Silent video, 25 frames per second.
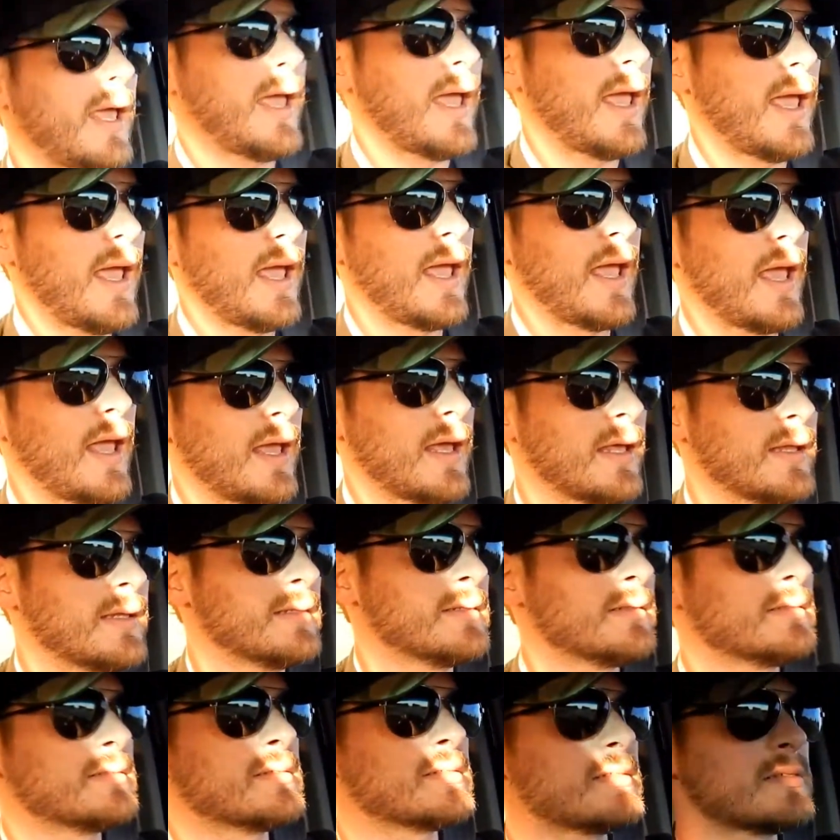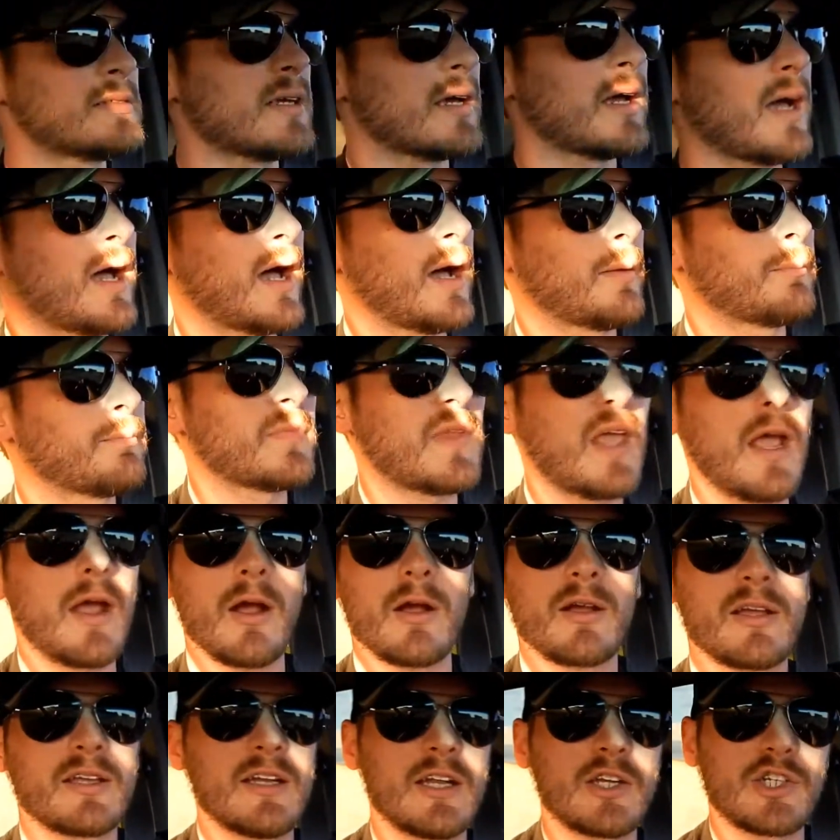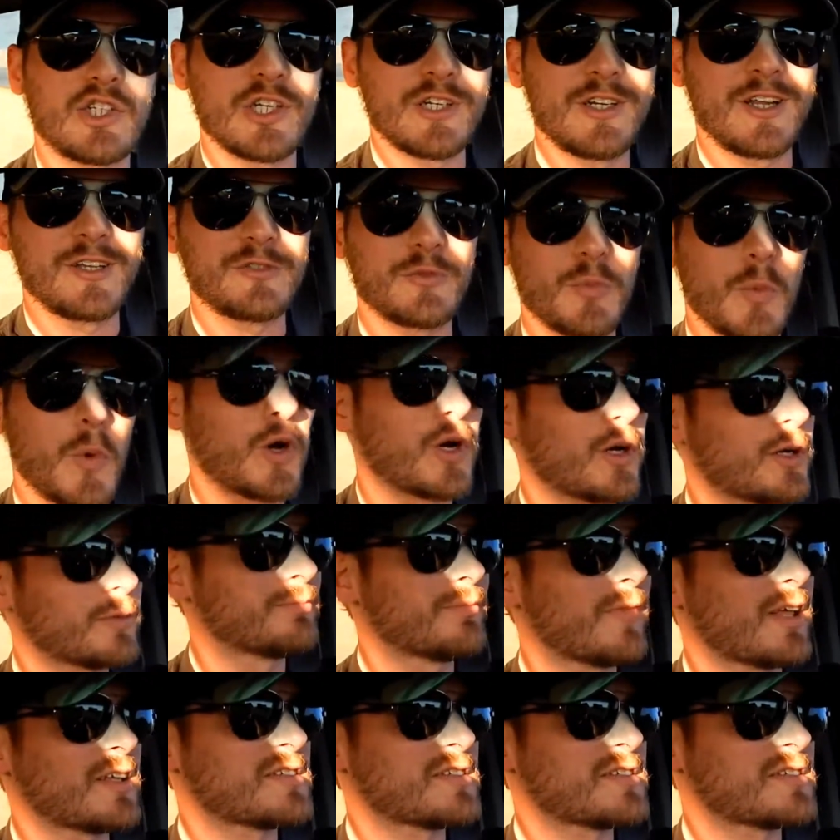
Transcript: and um, the air conditioning doesn't work.